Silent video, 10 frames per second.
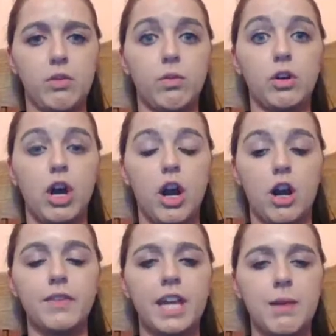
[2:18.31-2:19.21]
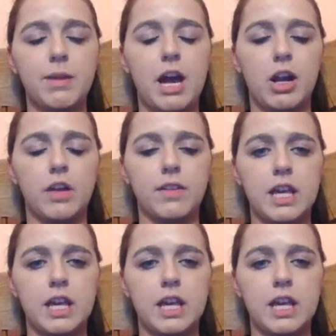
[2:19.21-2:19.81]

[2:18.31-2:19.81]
Well, Harvick came down onto